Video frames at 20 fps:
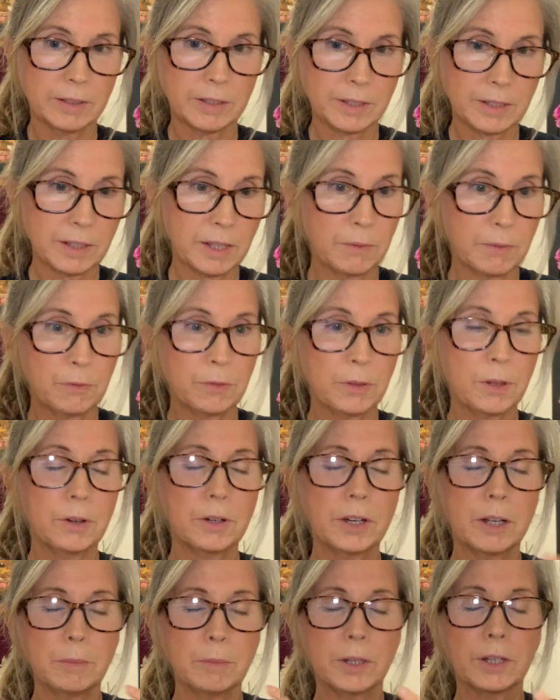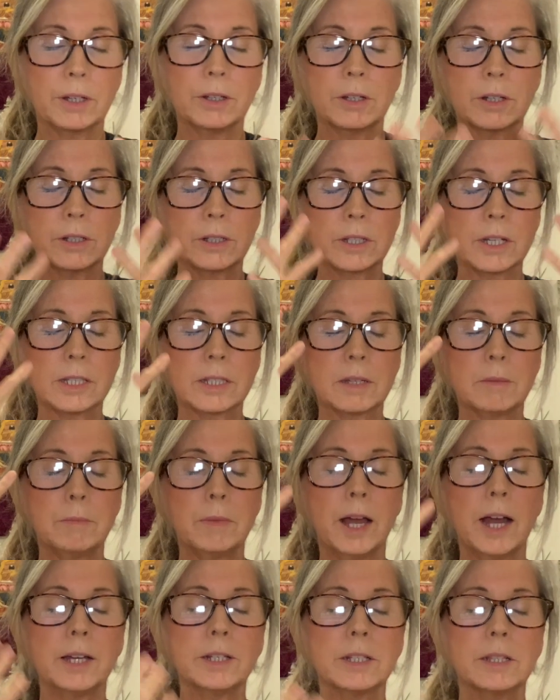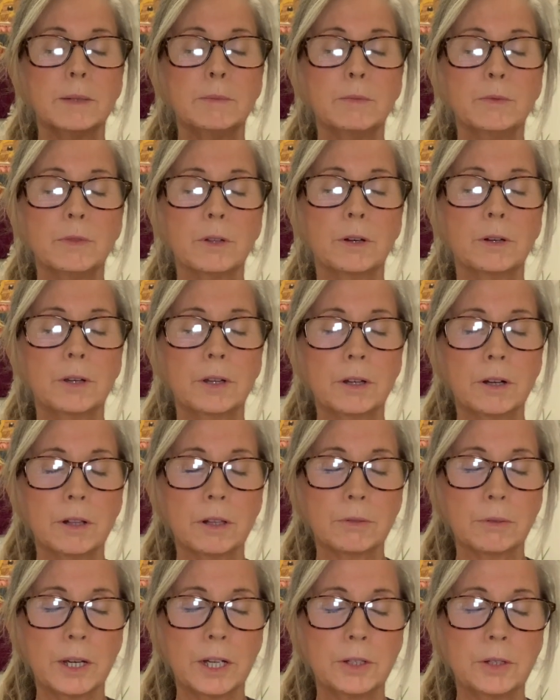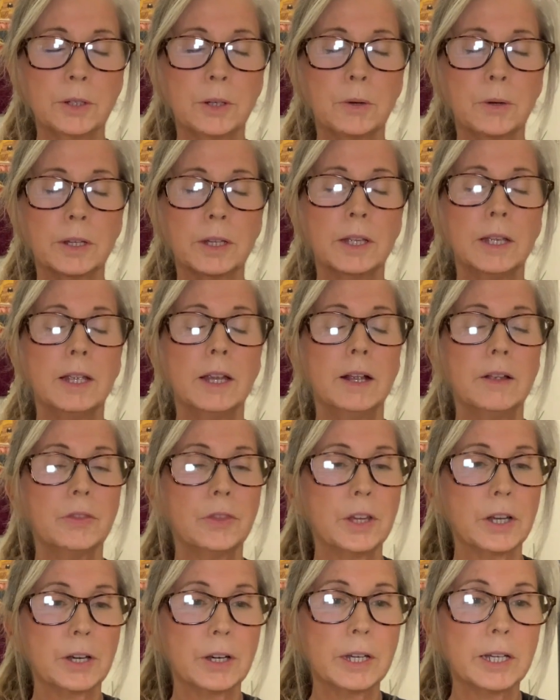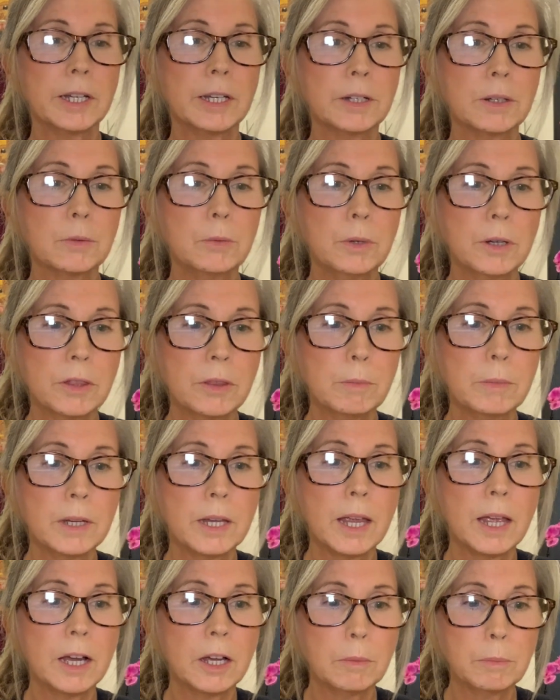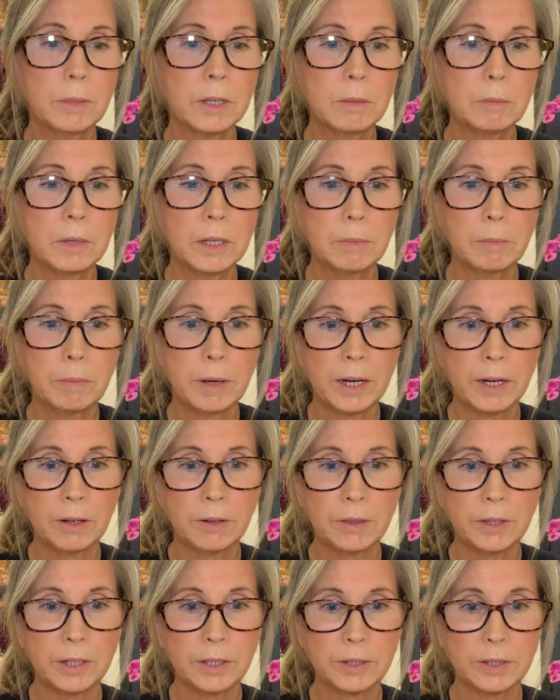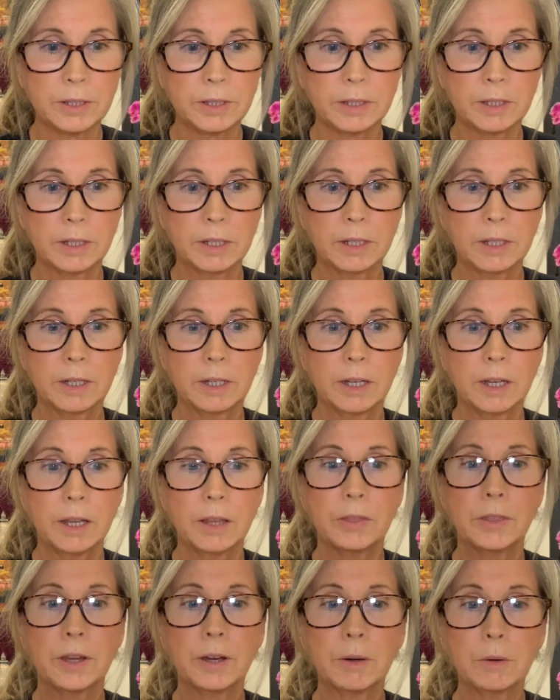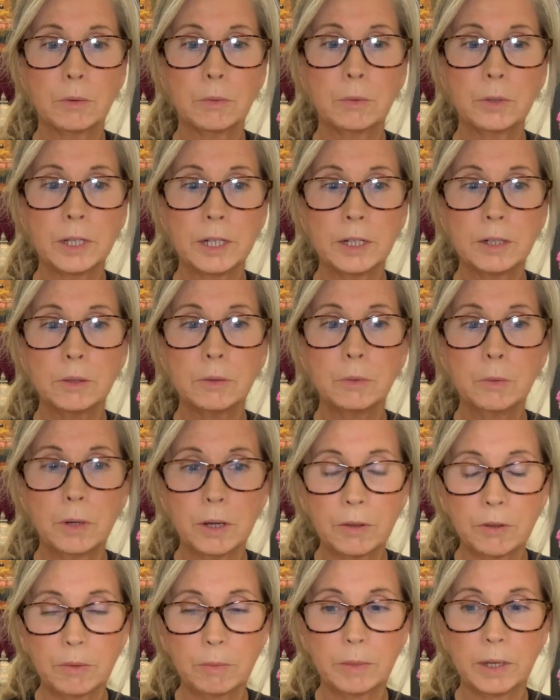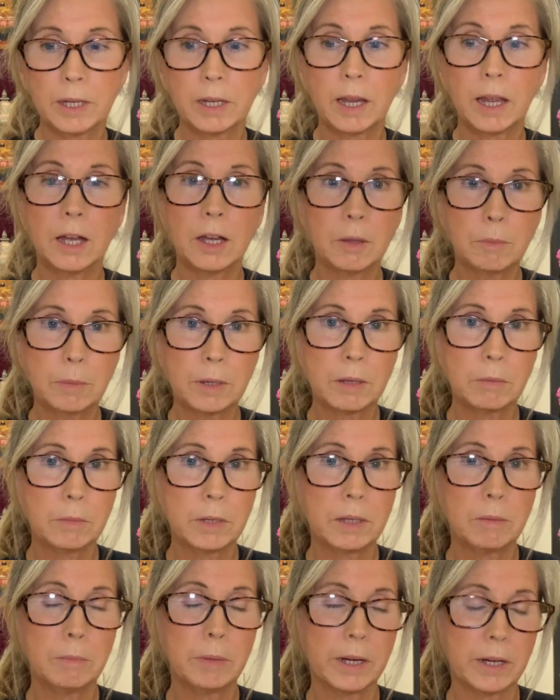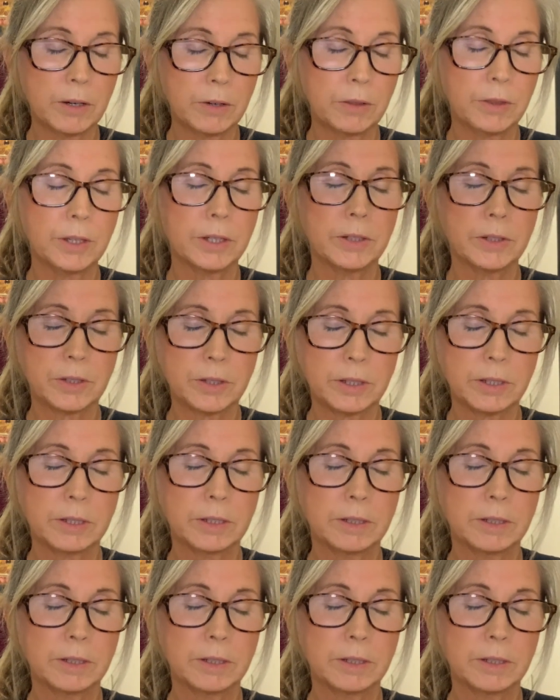that float up. Like you could just imagine them floating all around you going, they're here with me, helping me bear this. They're here with me, helping me bear this.